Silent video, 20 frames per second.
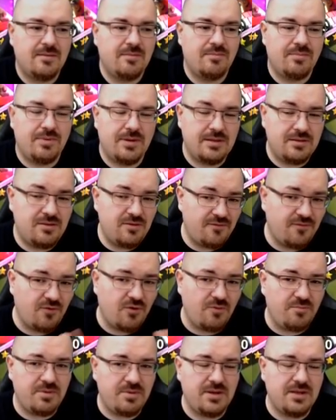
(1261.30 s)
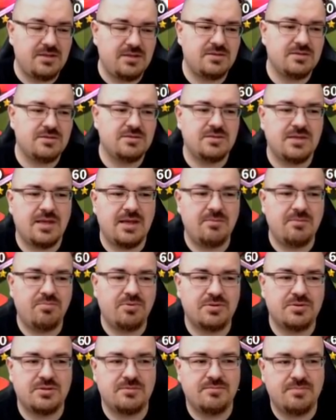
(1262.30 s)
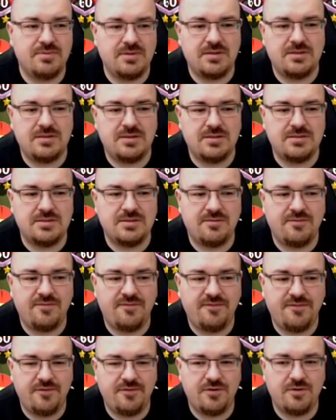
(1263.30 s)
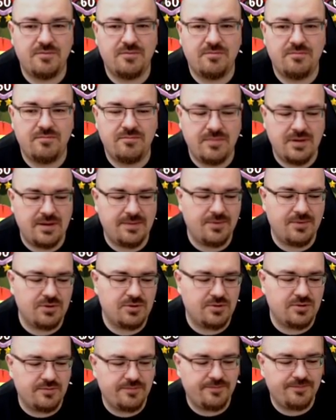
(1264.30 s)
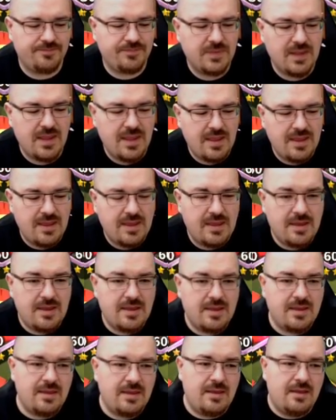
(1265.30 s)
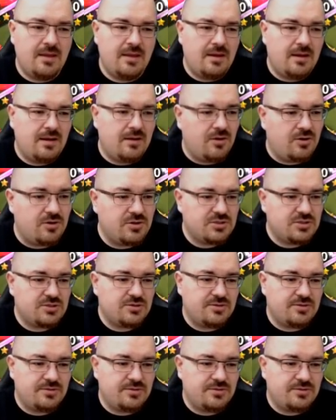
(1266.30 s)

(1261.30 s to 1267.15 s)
Plenty of combinations and possibilities for Minamoto. Also,